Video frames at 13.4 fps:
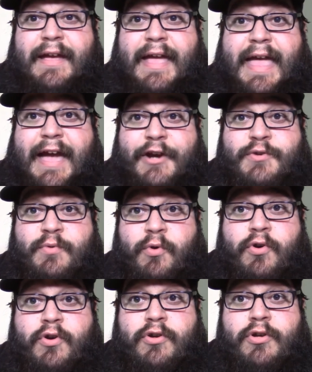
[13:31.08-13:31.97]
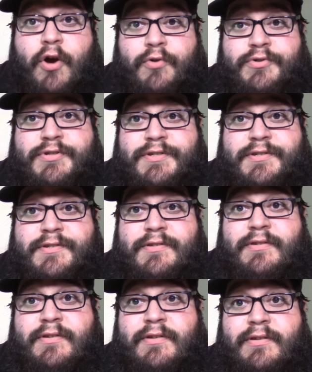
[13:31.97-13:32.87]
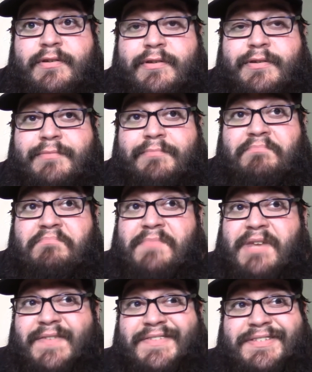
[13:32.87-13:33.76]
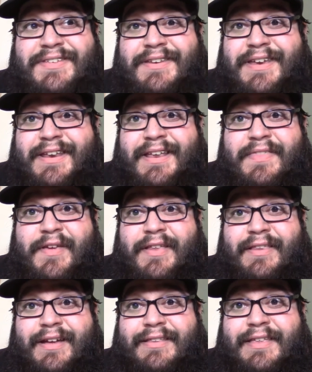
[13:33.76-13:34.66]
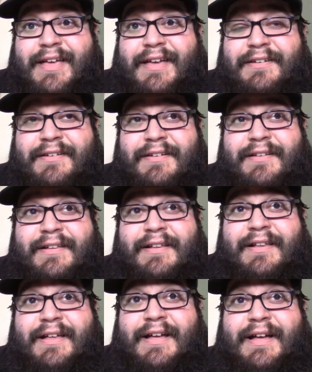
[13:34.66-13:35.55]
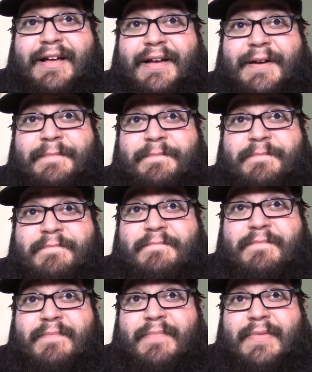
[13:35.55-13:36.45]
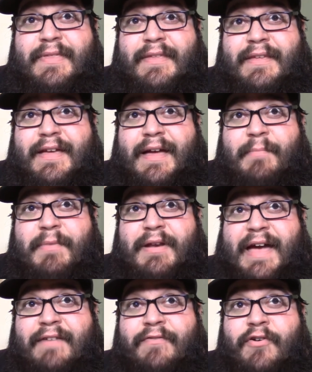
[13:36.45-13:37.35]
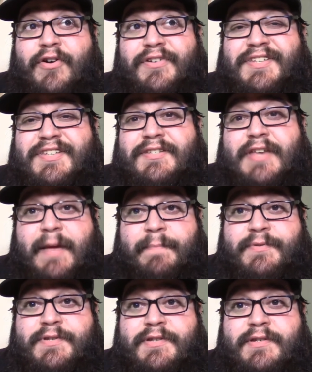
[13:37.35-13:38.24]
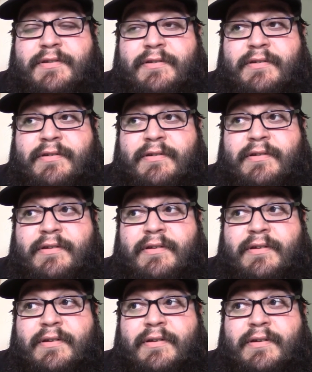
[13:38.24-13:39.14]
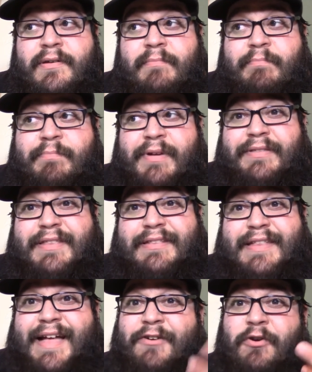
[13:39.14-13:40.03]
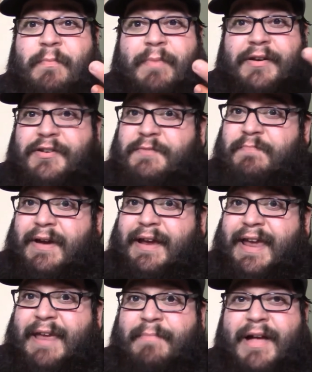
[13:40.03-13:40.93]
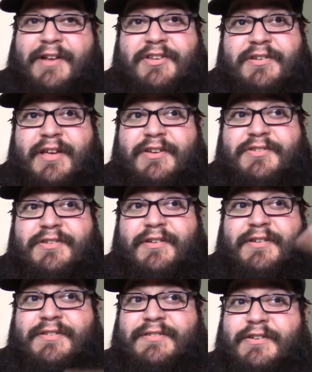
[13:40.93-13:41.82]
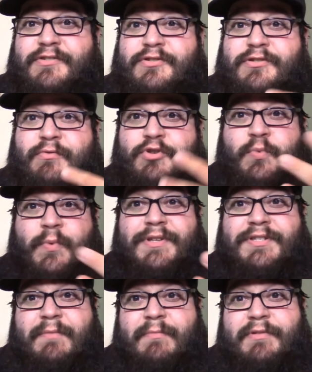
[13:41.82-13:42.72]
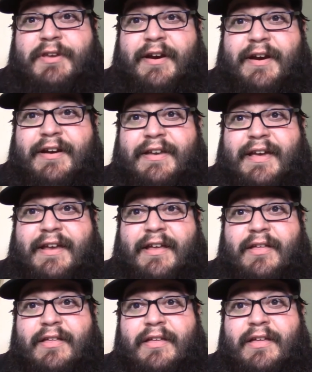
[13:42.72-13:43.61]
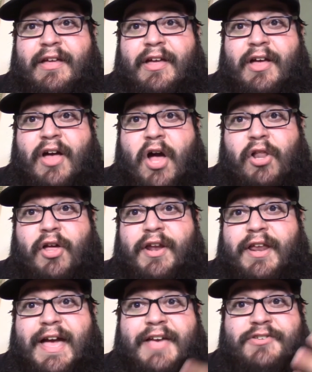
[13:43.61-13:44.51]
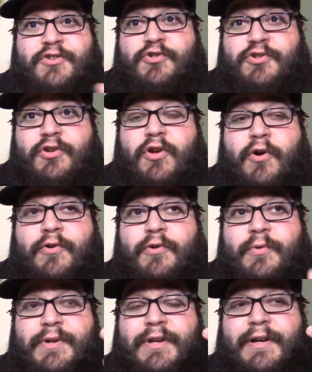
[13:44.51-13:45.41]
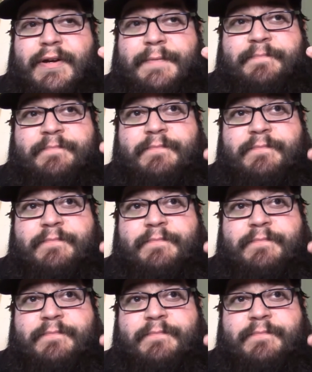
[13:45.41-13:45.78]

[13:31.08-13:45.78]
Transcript: actual ghosts. Never seen anything like that. I mean, I've heard steps, but that could be just my imagination. Because there was one cemetery that a lot of guys used to go to, and